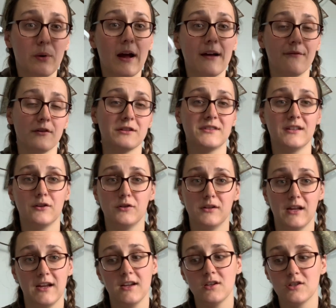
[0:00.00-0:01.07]
every single
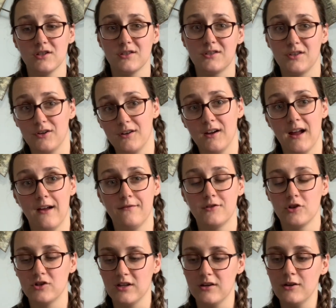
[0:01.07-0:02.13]
night dessert after
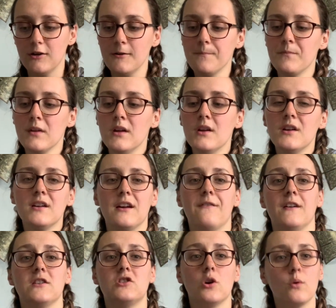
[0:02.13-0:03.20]
dinner. If I
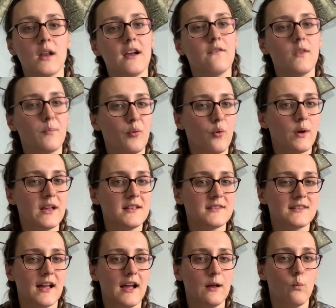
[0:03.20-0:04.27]
don't have the points,
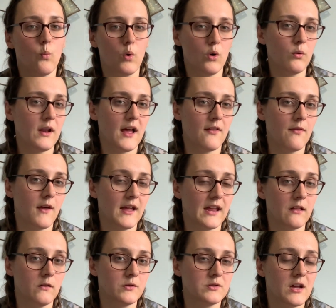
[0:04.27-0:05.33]
I won't add the
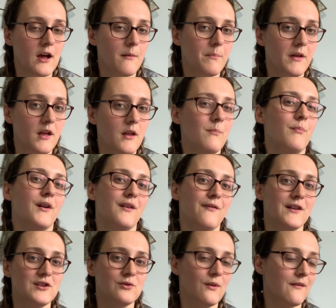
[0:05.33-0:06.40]
Halo Top in, but if I
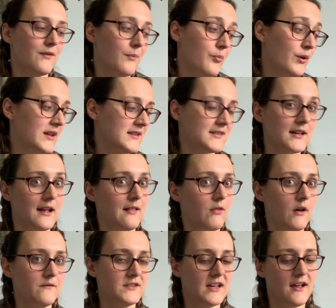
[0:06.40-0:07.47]
do have the points, I
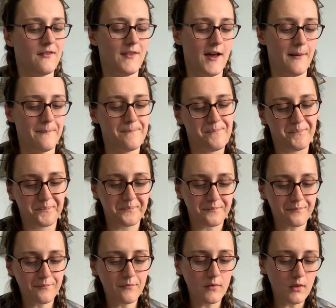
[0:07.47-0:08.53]
love to add that.
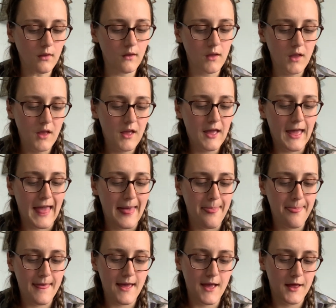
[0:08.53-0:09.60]
And
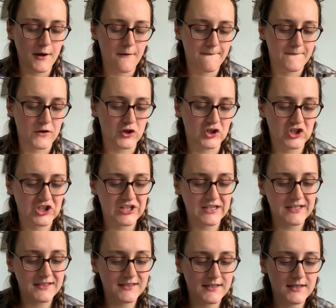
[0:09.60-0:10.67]
then for
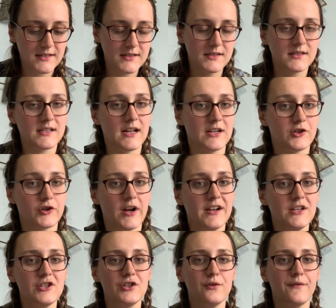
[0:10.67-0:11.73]
cheeses, I try
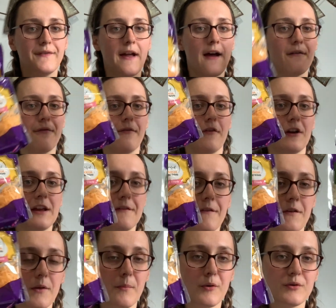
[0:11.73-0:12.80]
to do fat-free for
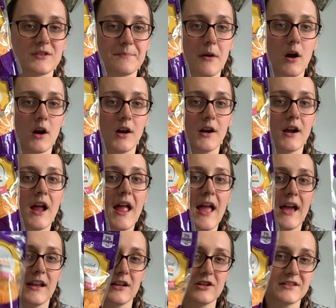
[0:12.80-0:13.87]
the most part,
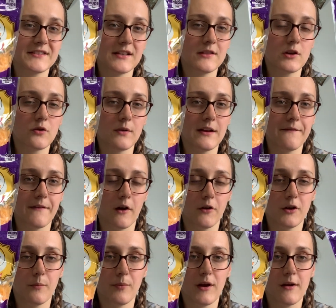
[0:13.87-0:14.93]
and I just get the Great
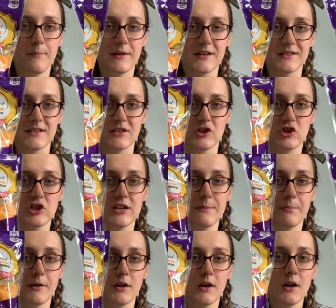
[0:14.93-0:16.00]
Value brand because it's
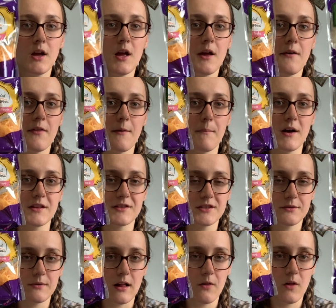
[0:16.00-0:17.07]
cheaper. The
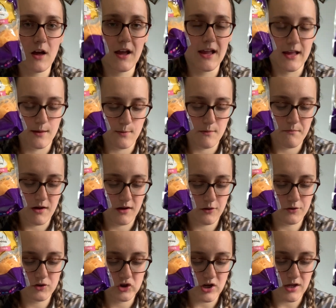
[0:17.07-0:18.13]
mozzarella and the
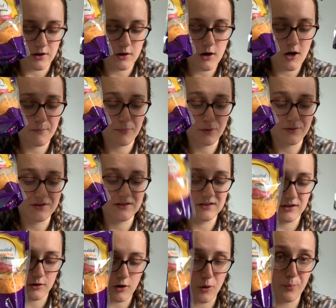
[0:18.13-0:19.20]
mild cheddar are both
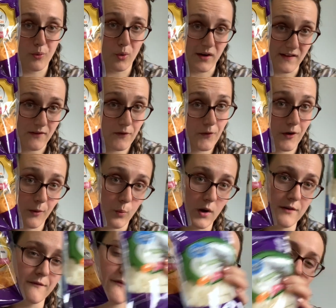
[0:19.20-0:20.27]
0 points for a
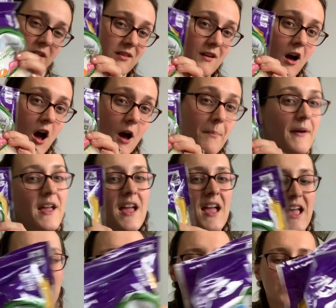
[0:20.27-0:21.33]
1/4 cup,
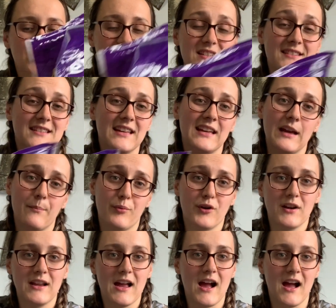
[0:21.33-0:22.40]
and cheese can get
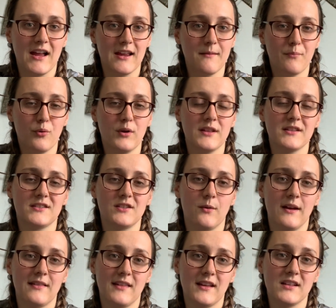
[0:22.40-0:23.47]
pretty high in points, so
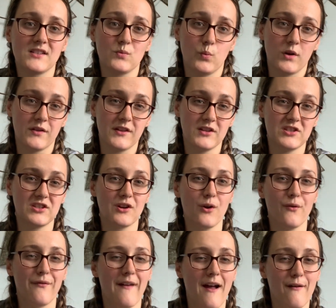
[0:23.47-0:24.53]
I think it's worth it to go
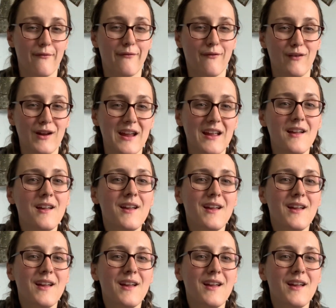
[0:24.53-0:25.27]
fat-free.